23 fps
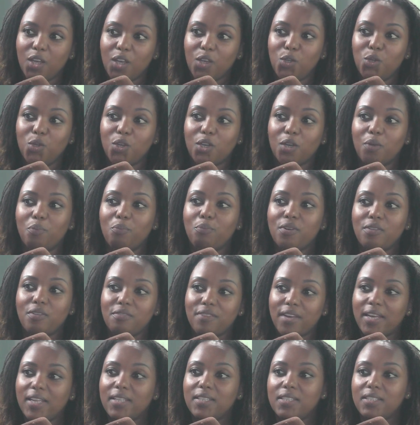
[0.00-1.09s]
you can
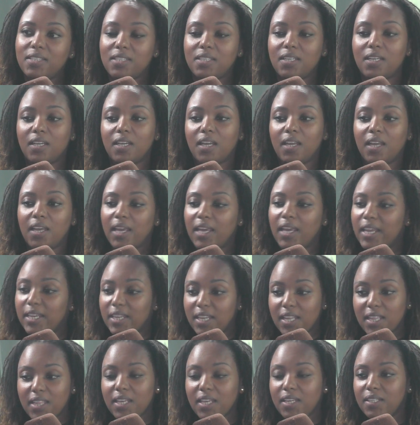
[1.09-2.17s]
prevent
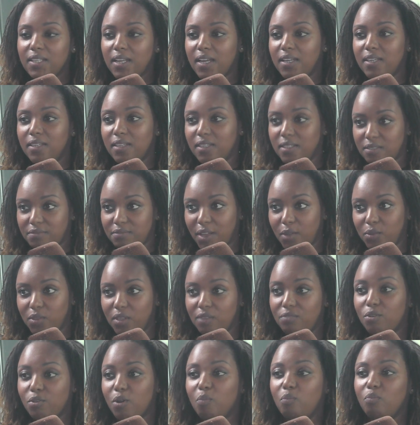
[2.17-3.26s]
anything that is found there
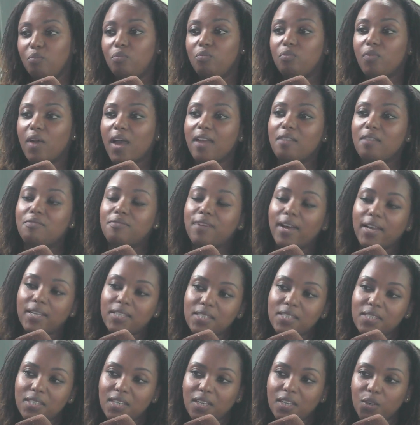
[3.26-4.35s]
from
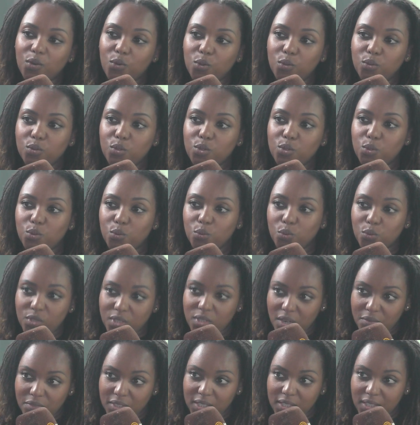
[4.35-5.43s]
advancing on to
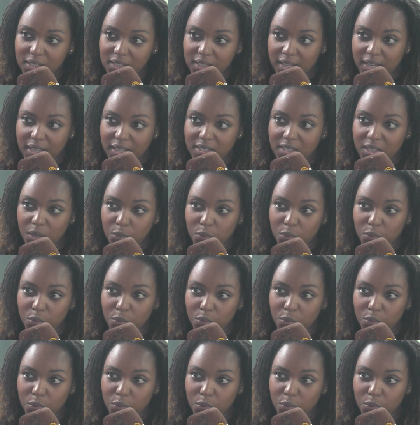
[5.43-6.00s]
cervical cancer,